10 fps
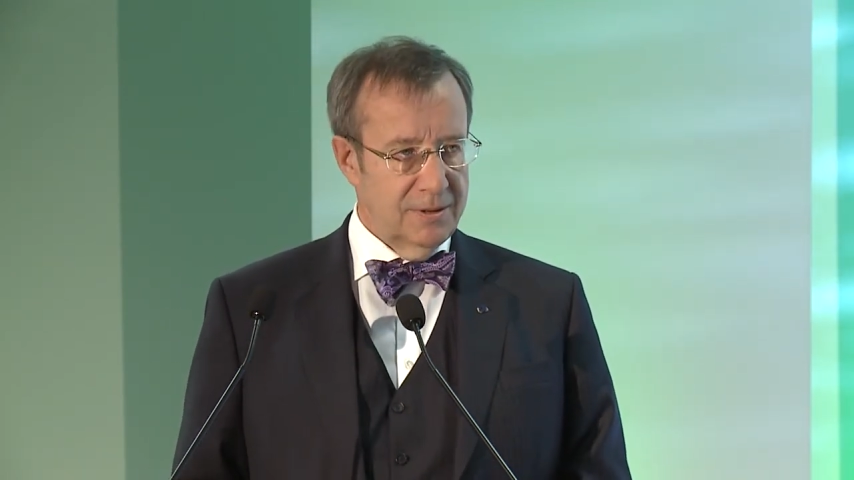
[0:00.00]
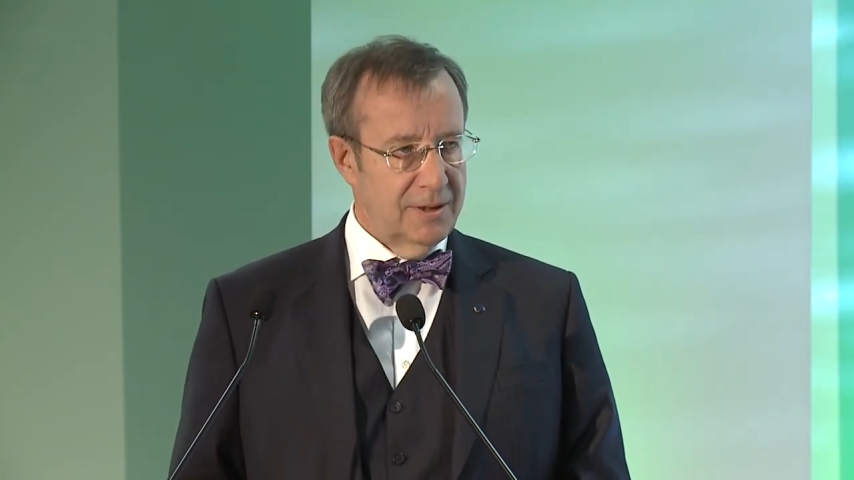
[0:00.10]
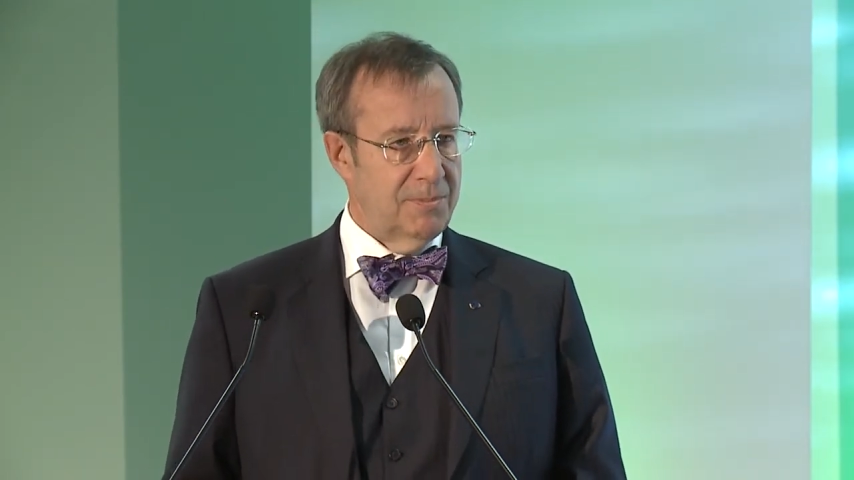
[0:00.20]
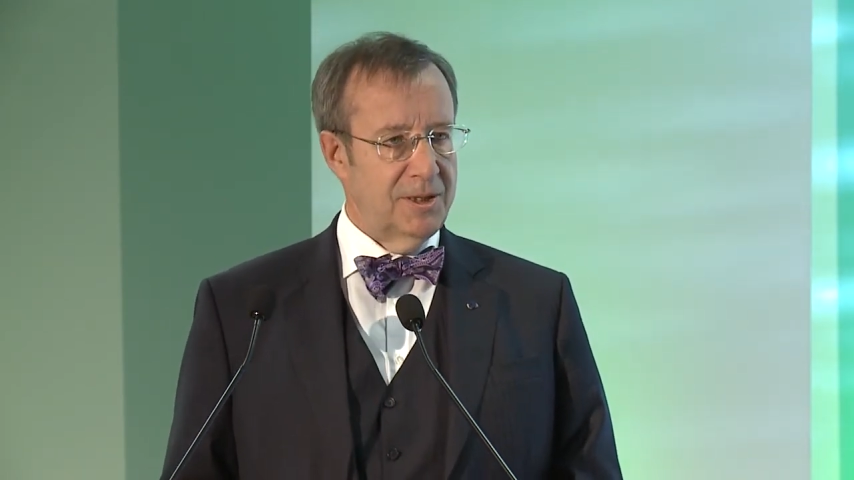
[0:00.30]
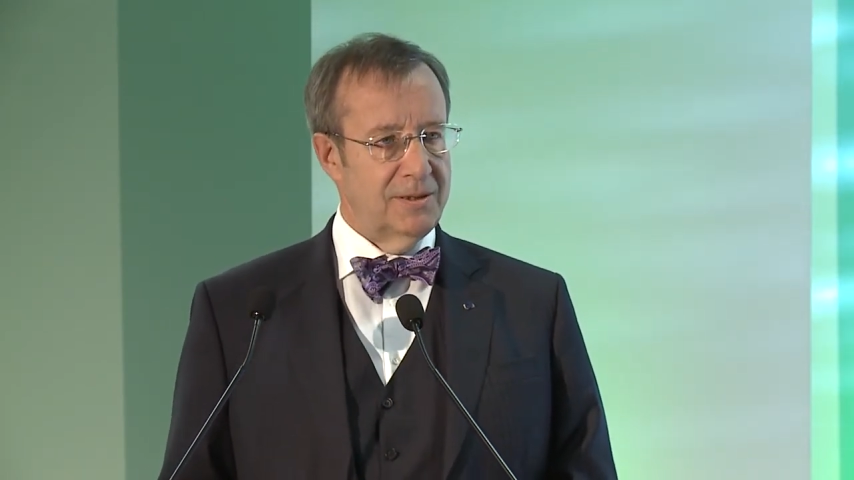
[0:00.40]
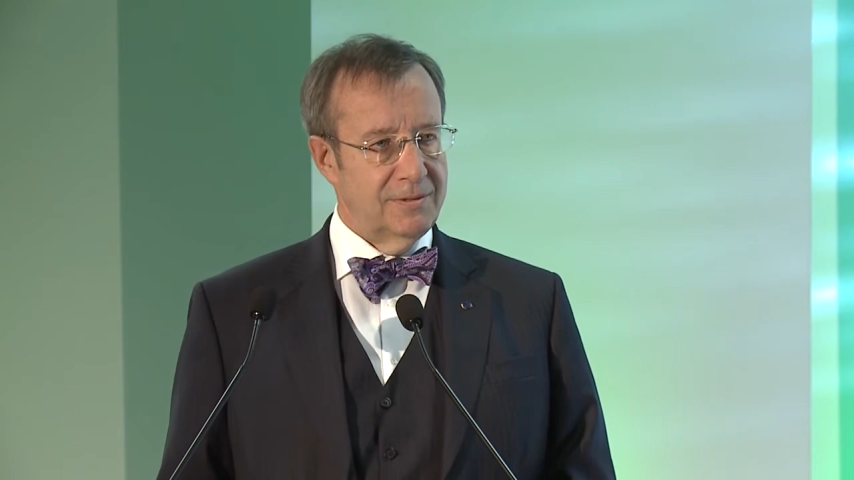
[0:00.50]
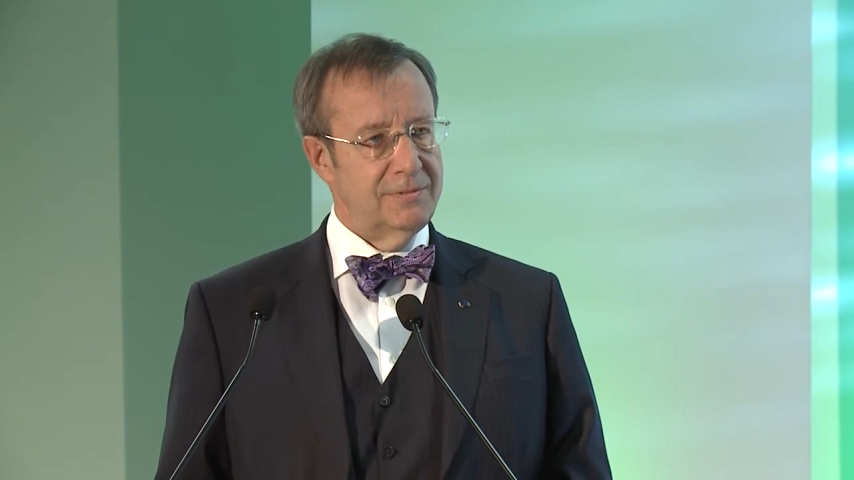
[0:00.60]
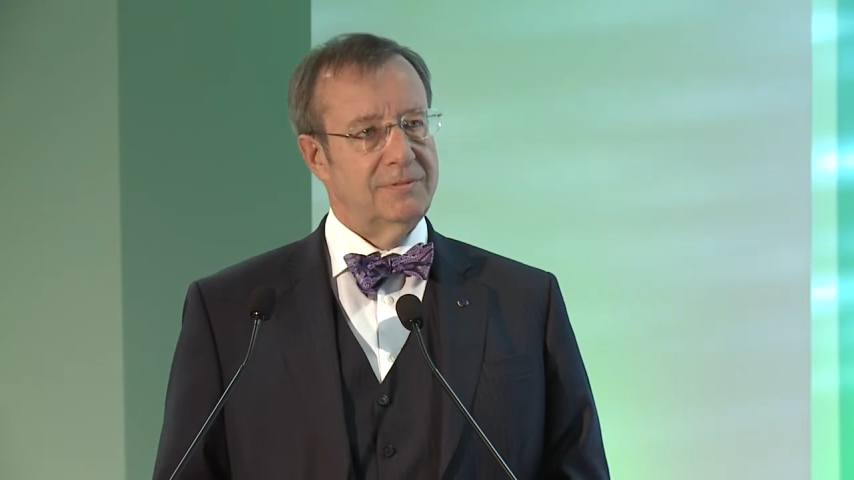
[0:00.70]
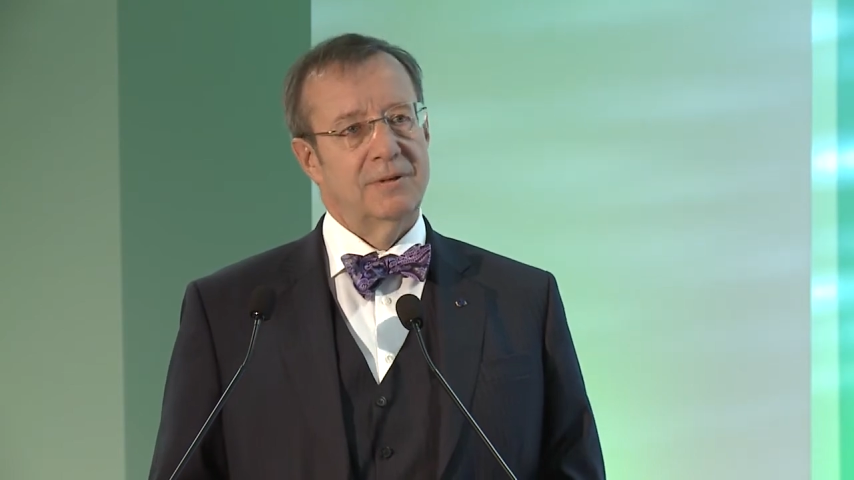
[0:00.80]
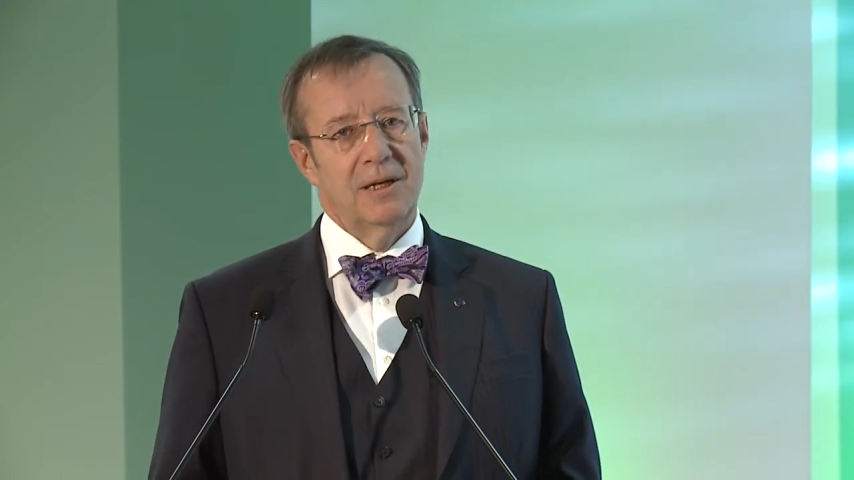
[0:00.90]
I mean,
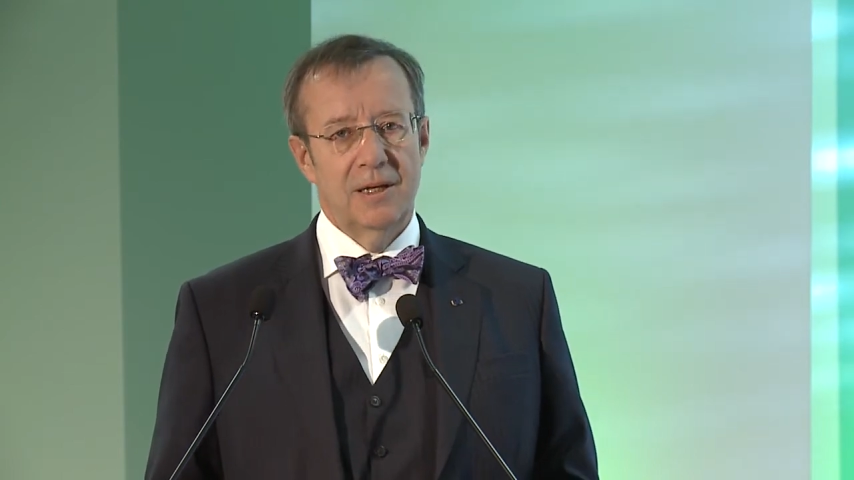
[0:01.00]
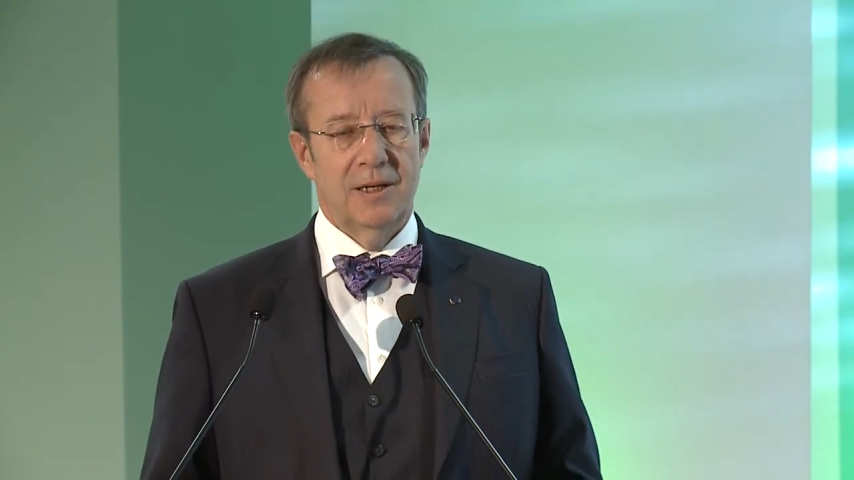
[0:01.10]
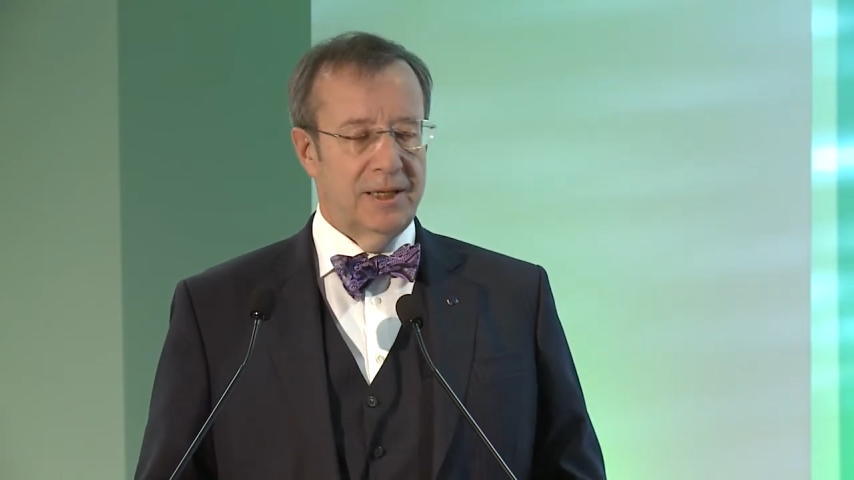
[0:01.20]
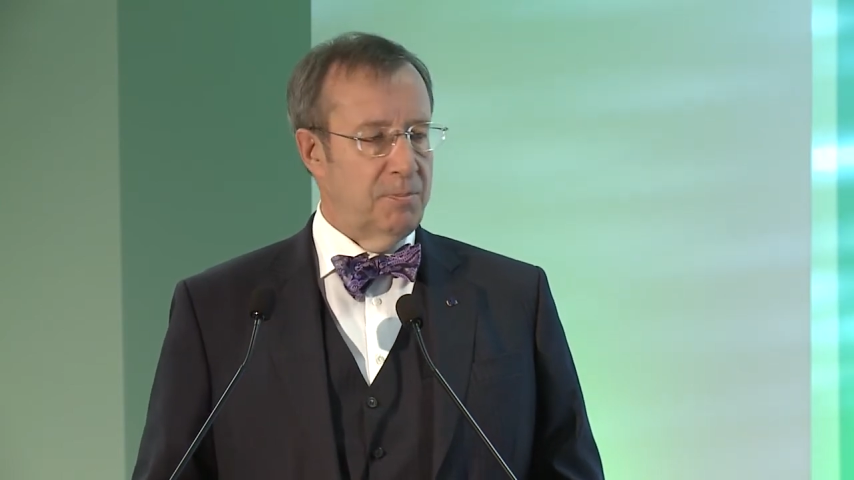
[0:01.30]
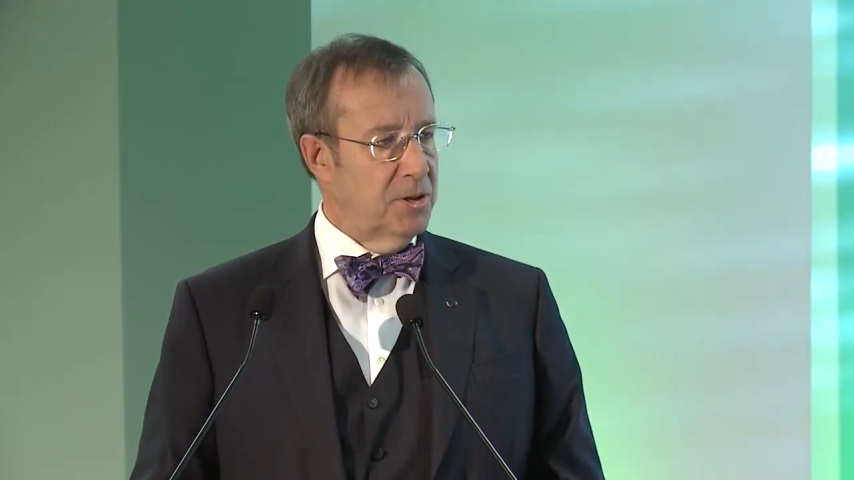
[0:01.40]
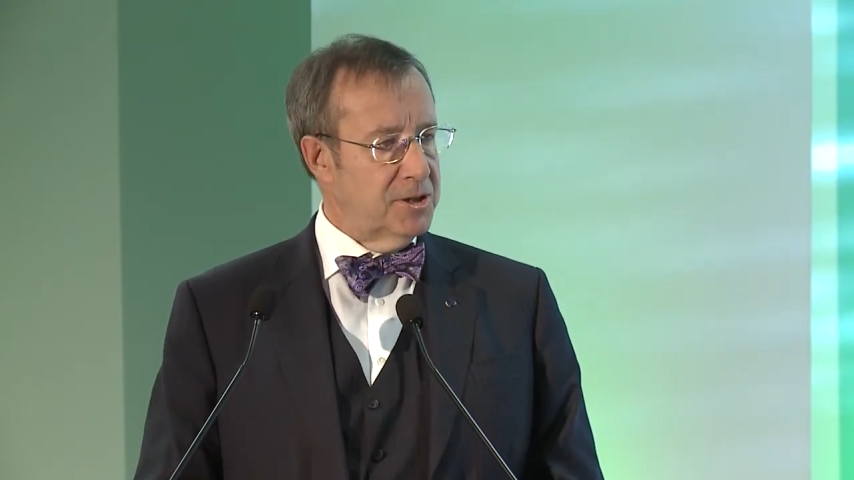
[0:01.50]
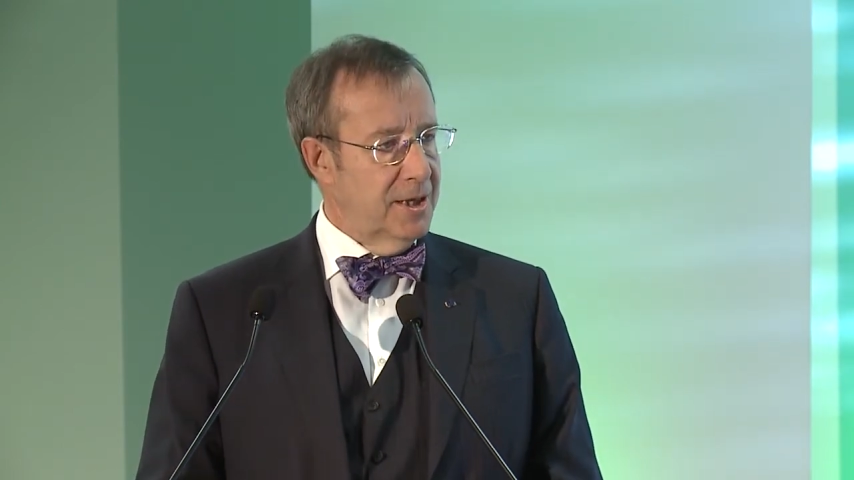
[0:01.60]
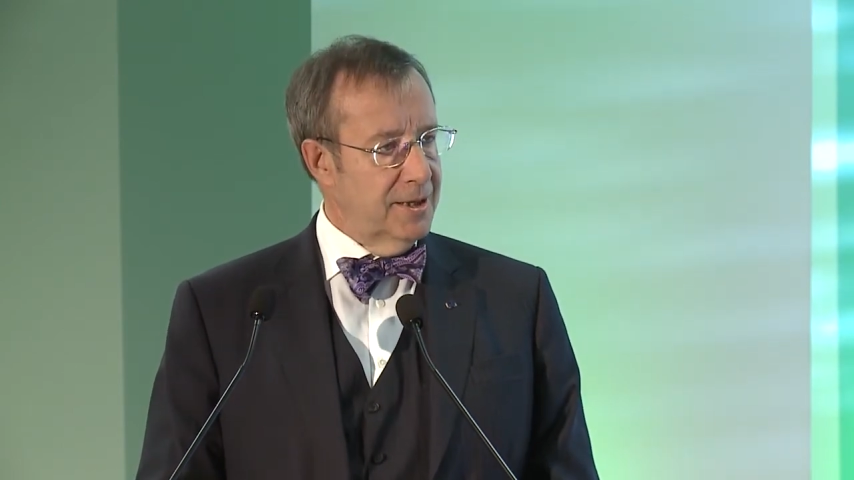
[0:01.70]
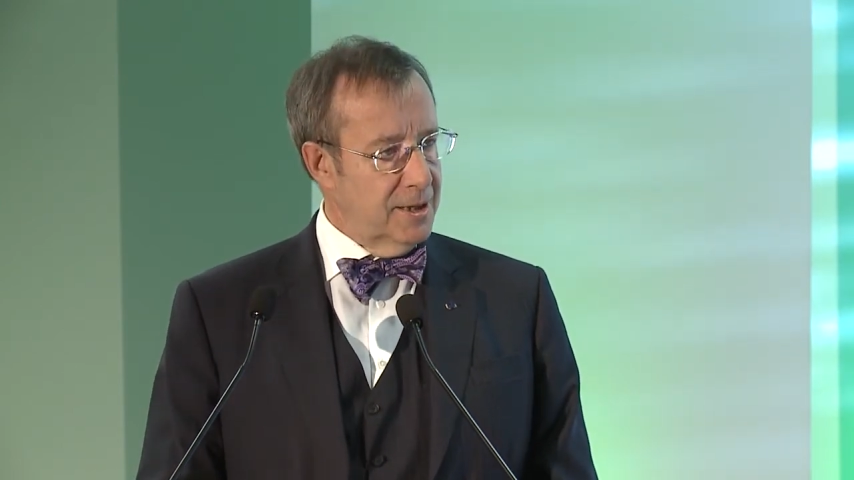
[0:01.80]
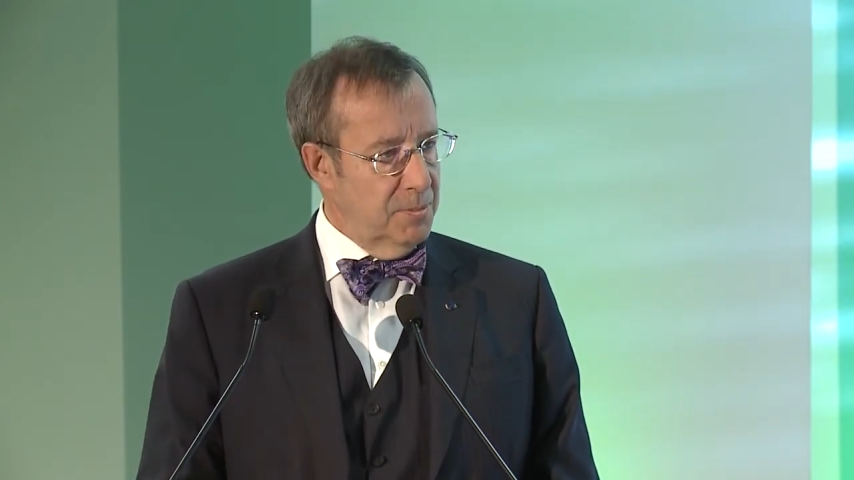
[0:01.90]
he puts it
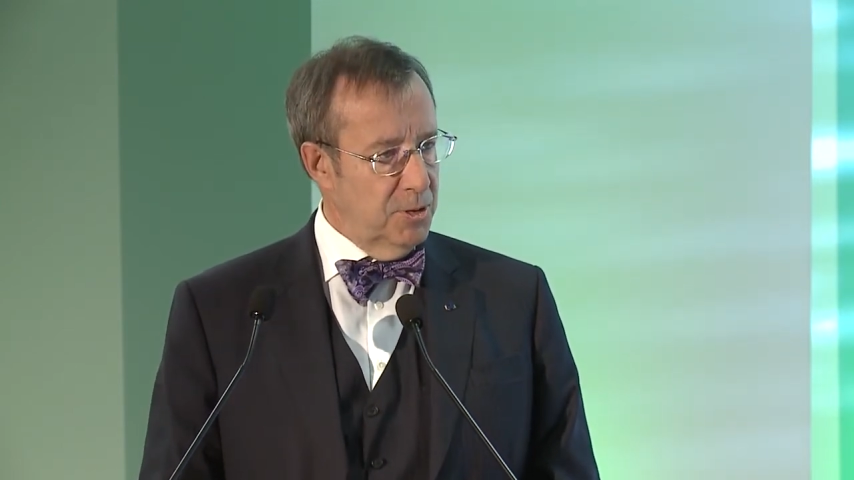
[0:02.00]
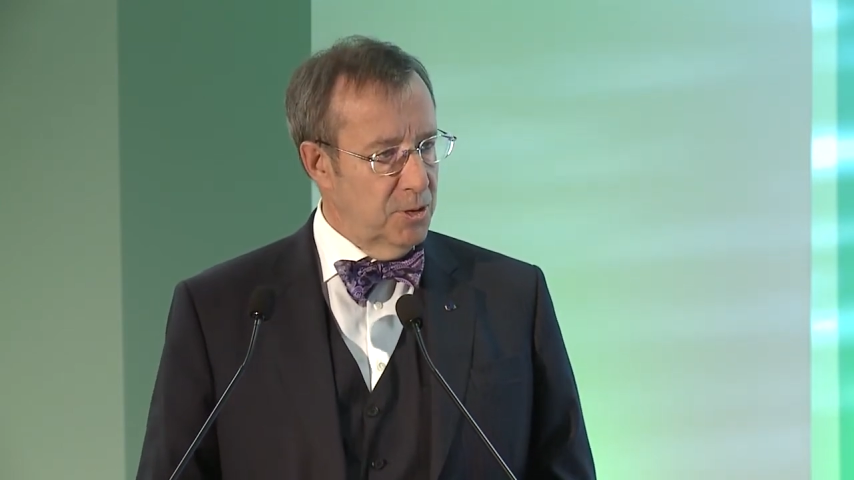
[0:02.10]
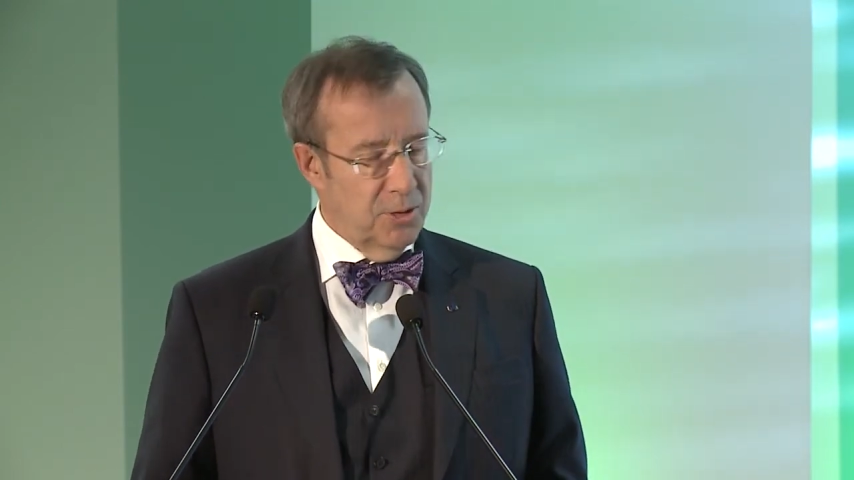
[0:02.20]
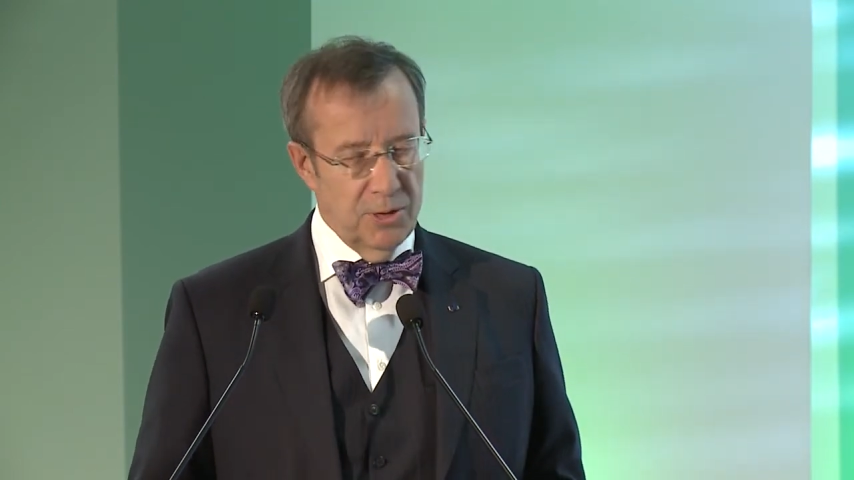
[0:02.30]
in the computer.